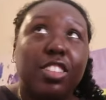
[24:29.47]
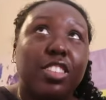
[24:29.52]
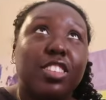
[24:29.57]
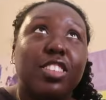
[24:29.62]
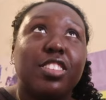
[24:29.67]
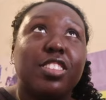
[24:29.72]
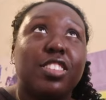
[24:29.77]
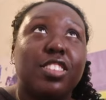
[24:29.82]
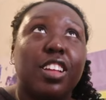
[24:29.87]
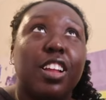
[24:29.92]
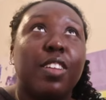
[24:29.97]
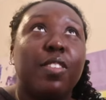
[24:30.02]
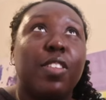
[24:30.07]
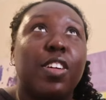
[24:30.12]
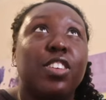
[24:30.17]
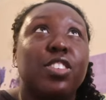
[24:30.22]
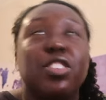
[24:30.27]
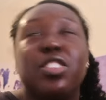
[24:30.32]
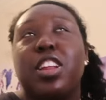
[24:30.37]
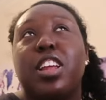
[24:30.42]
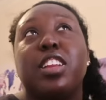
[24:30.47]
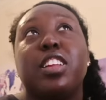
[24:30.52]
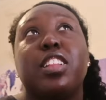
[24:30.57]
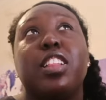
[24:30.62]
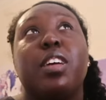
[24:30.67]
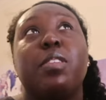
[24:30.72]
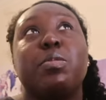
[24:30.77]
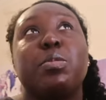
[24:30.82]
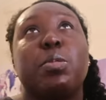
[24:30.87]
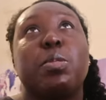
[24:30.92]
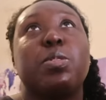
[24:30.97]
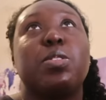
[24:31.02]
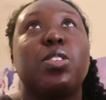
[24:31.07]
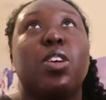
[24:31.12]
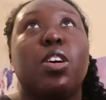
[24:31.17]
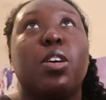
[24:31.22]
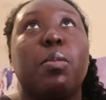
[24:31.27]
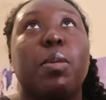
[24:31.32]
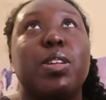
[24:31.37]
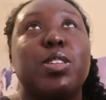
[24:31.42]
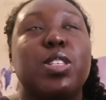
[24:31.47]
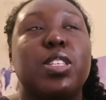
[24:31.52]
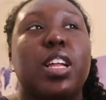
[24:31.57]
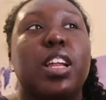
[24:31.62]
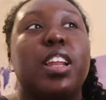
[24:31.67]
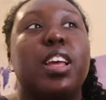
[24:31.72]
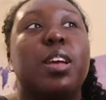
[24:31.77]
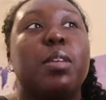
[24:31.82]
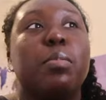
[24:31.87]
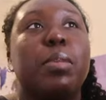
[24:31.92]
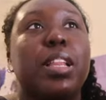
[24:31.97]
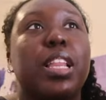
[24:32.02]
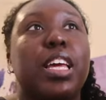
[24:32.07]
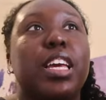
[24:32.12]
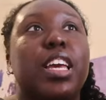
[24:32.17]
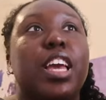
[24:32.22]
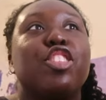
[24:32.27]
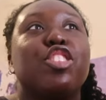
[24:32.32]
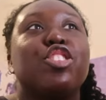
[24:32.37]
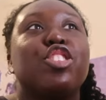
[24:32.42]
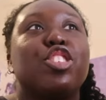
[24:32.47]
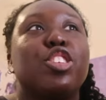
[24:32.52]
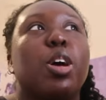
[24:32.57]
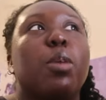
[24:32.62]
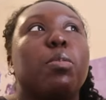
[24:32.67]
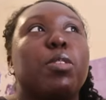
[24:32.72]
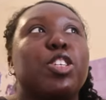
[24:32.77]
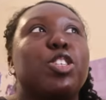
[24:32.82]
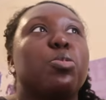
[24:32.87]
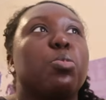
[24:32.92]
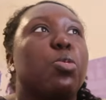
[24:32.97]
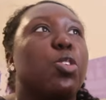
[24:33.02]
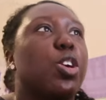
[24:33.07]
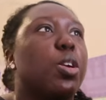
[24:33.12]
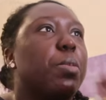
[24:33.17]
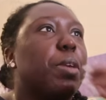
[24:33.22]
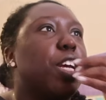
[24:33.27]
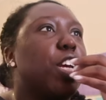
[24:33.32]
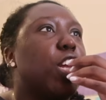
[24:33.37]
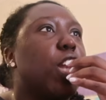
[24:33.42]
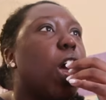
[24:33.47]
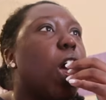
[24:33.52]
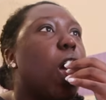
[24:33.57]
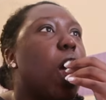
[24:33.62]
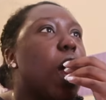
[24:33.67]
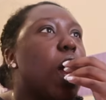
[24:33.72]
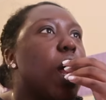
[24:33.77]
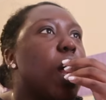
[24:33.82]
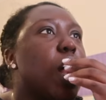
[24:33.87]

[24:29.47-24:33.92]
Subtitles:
this is a study vlog, so technically I'm supposed to talk about studying. But like, there's so much more to me, you know?